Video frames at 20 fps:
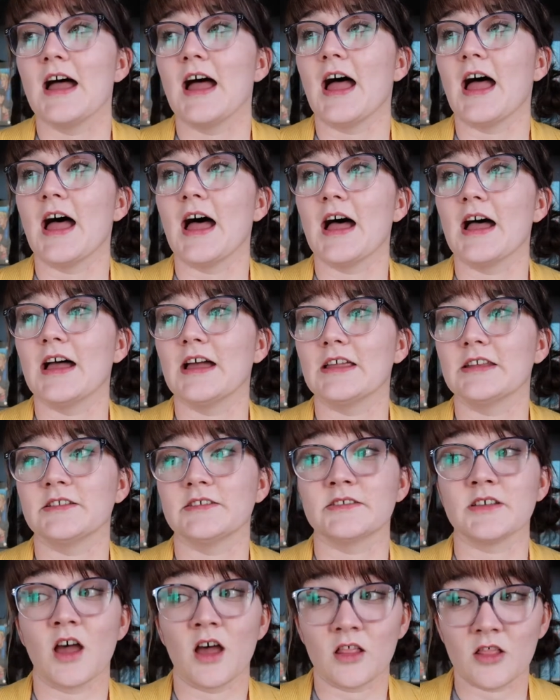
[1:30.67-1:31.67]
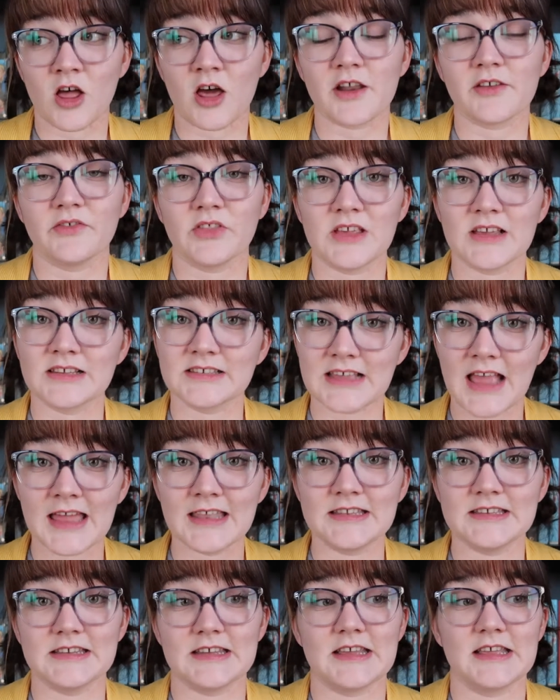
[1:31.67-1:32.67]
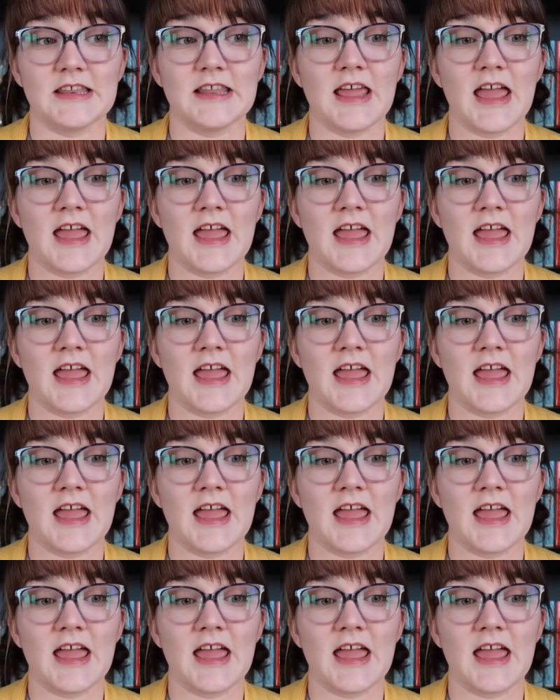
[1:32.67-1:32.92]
and a lot of things ended.